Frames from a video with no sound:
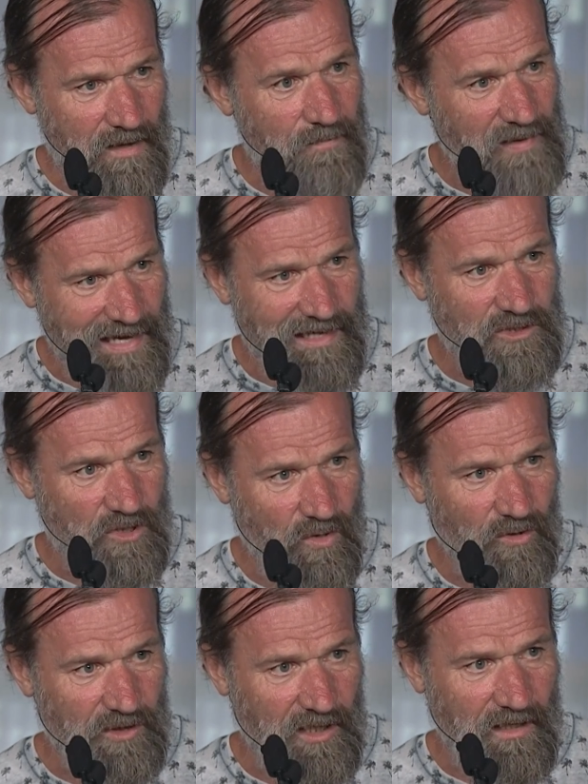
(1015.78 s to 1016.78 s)
place
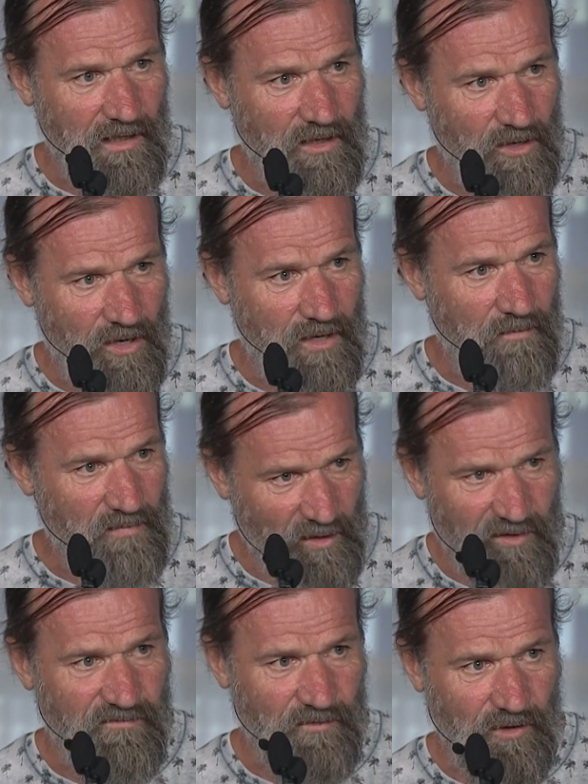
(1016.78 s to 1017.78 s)
called the
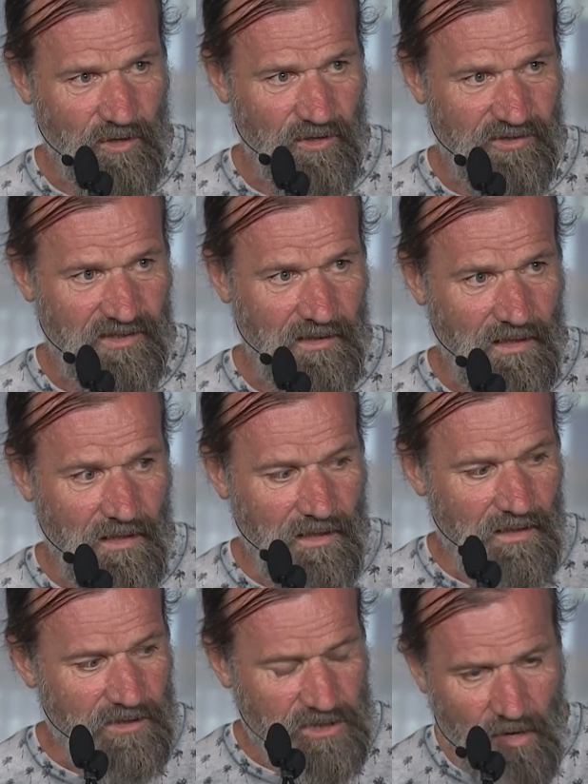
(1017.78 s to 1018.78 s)
beautiful Earth.
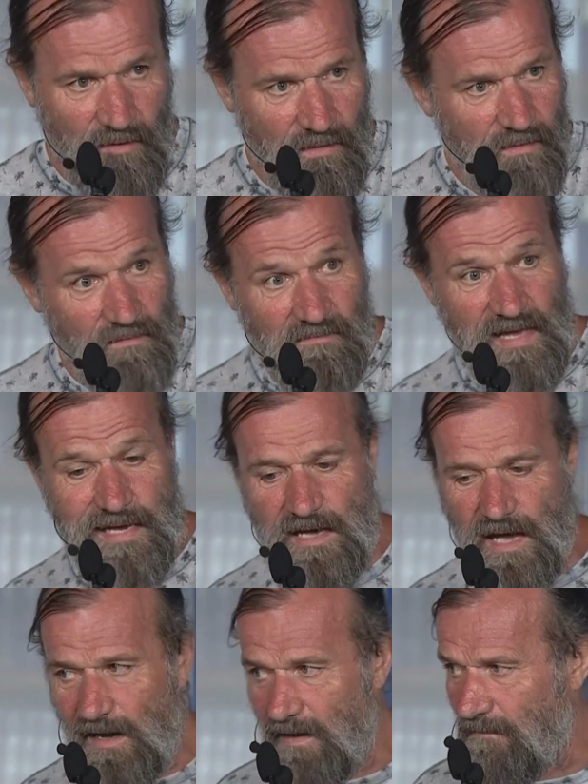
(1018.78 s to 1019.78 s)
So,
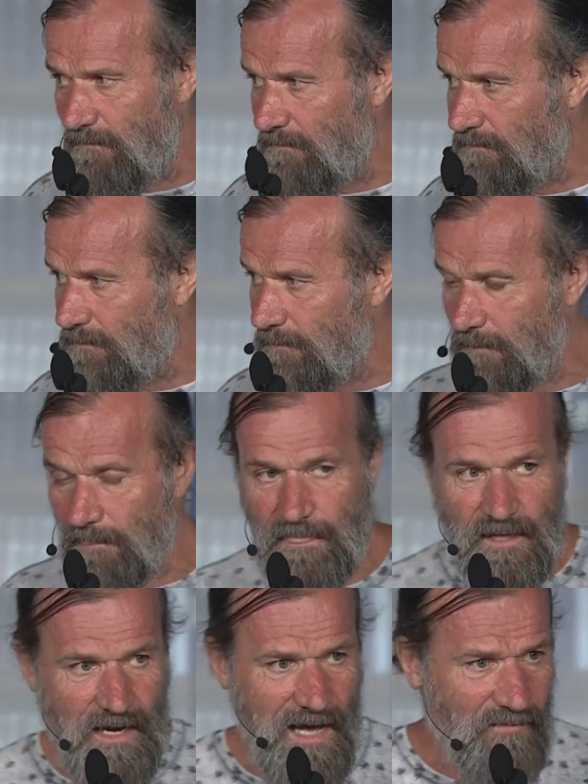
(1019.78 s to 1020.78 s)
yeah,
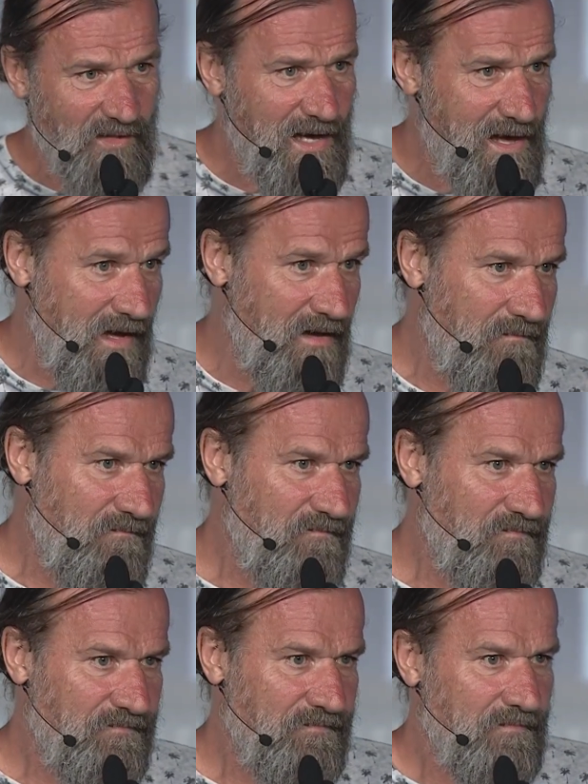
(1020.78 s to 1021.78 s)
I'm there.
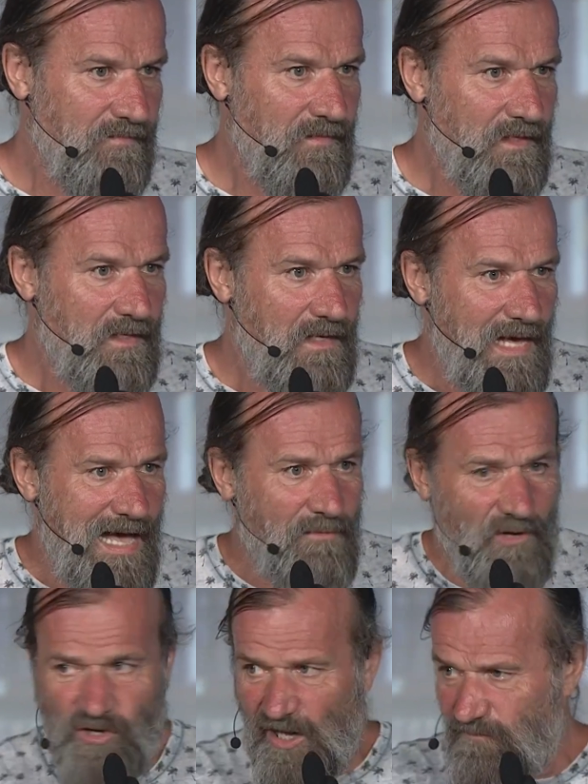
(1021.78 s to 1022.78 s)
I'm
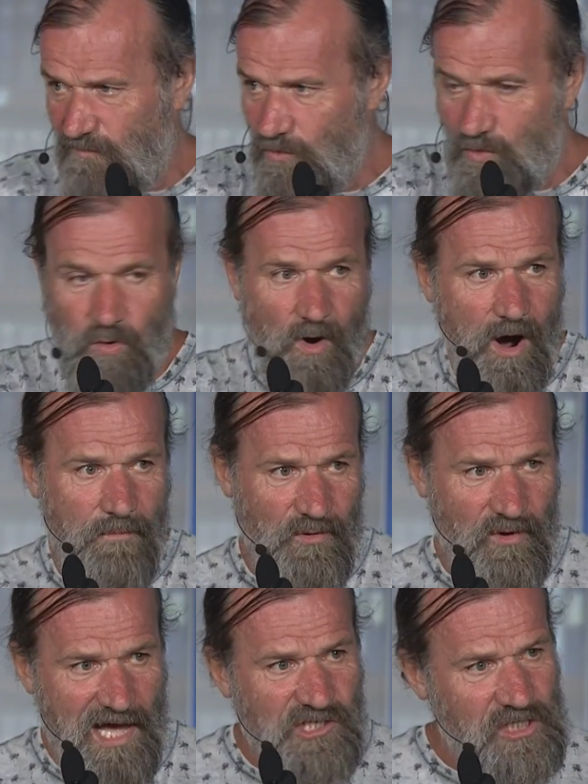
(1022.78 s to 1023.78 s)
looking for
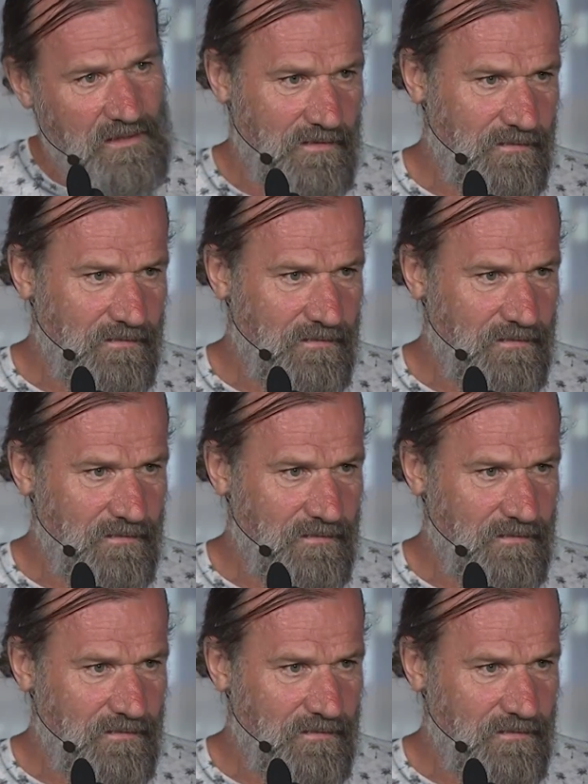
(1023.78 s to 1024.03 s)
cooperation.